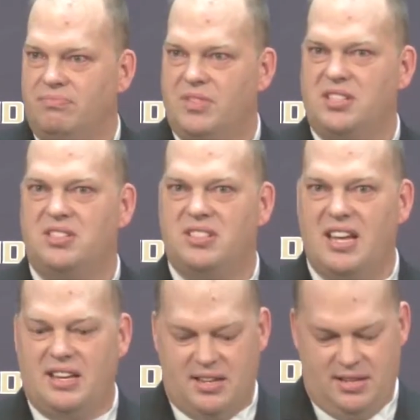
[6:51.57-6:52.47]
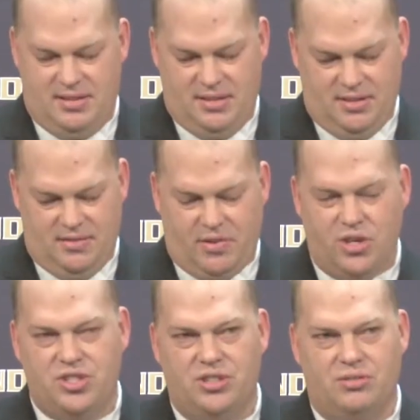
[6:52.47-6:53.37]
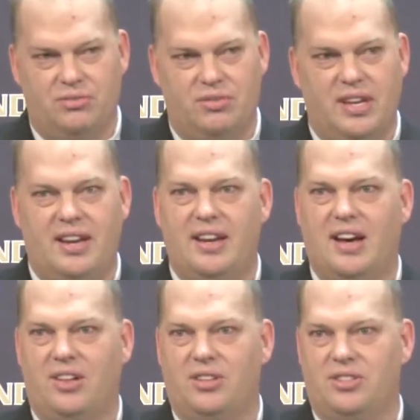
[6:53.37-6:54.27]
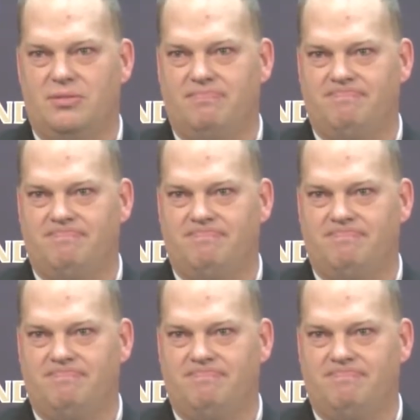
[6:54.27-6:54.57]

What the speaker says: to seek virtue and knowledge.